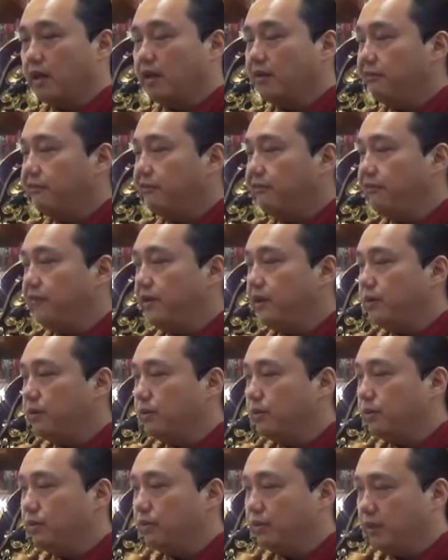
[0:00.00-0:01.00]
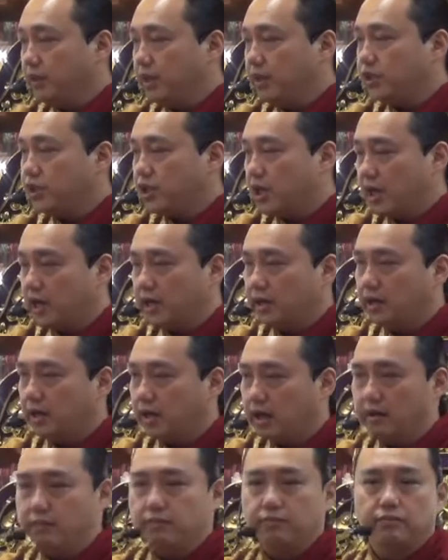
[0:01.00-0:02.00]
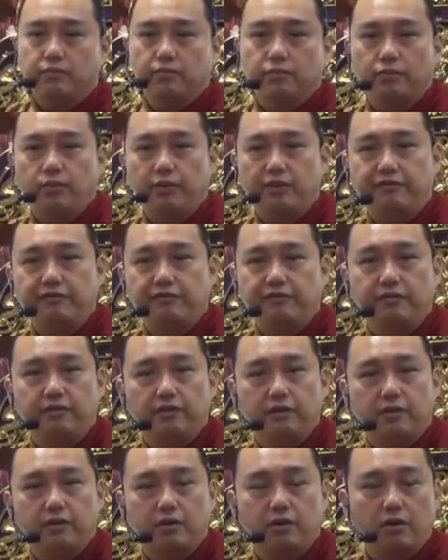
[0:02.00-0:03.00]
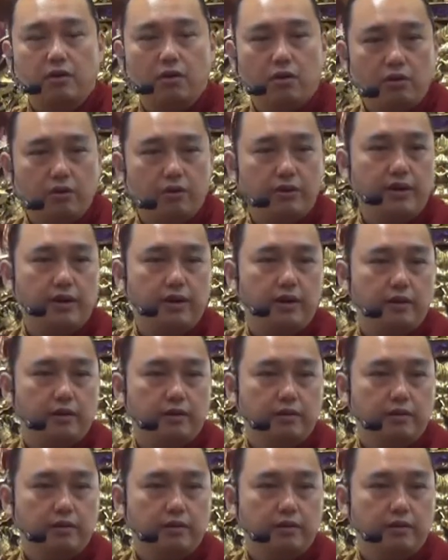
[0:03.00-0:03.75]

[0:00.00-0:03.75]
Fill each other up with concrete.